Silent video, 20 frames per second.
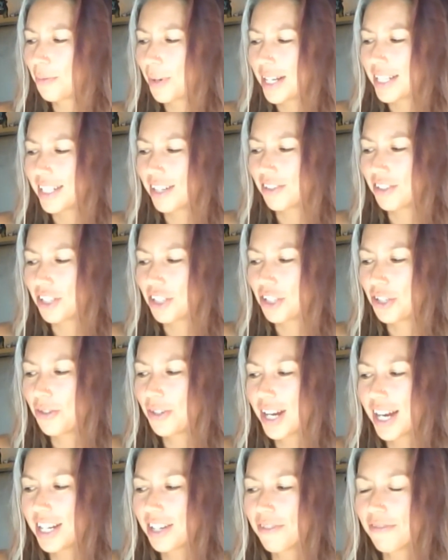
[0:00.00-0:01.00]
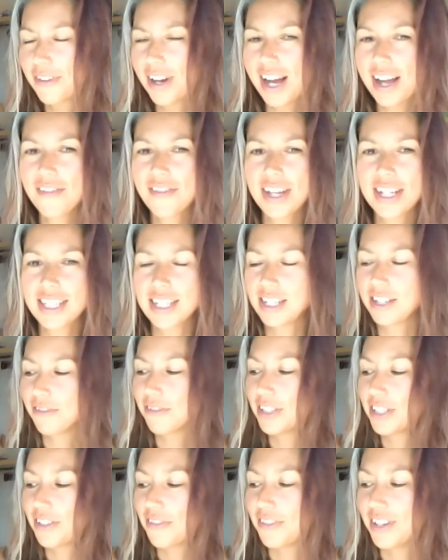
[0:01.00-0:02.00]
went down to $295. That's a
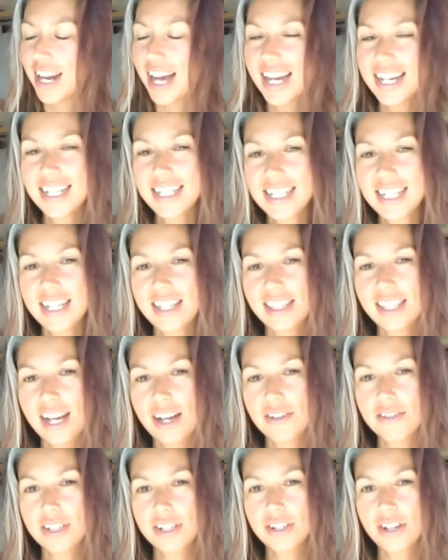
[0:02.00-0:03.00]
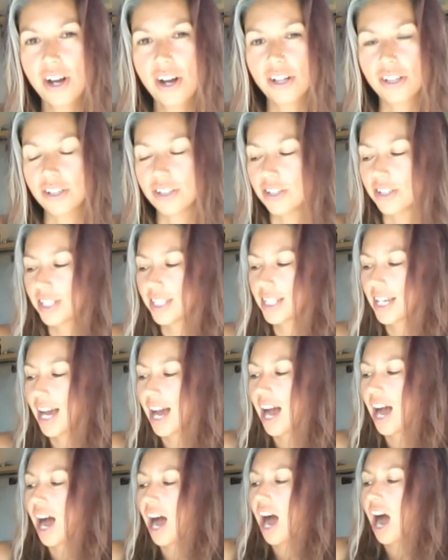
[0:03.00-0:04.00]
difference of $19,000.
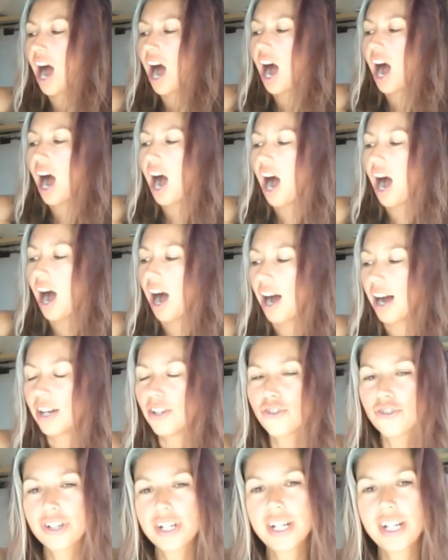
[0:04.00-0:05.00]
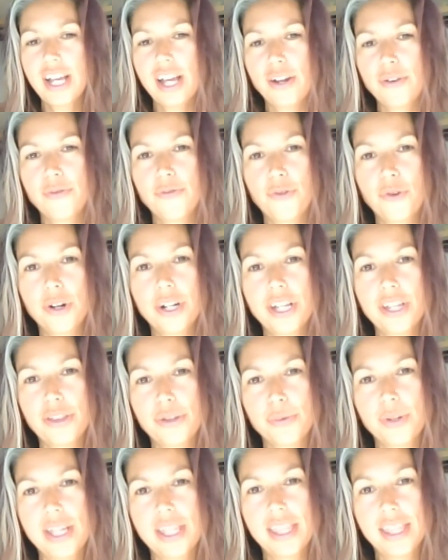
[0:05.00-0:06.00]

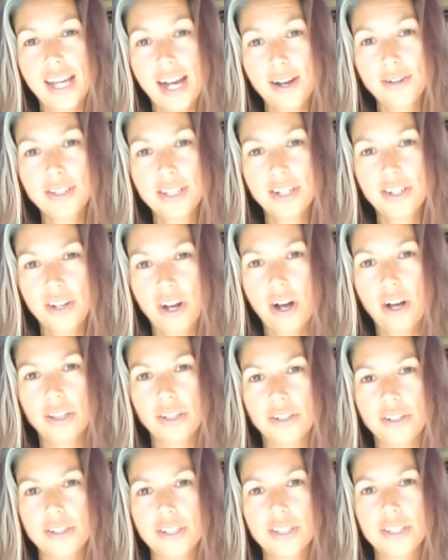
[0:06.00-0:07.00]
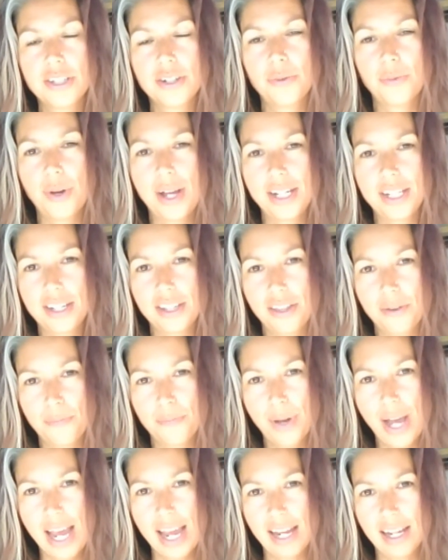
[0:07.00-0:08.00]
$143,000 went to the
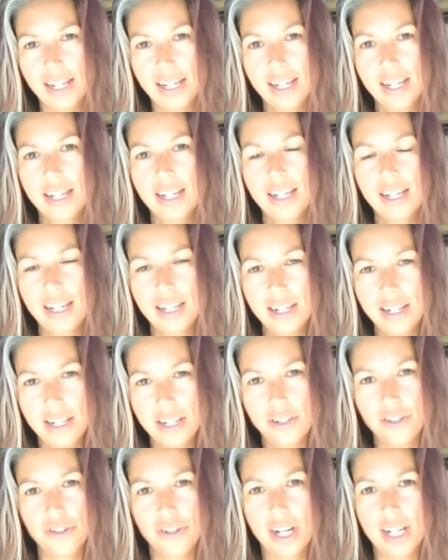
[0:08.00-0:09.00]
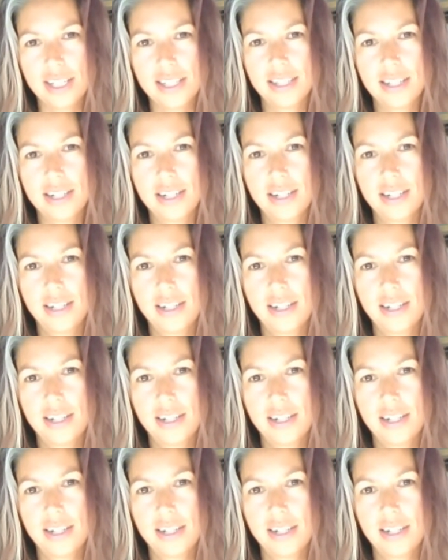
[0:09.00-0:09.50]
bank in interest,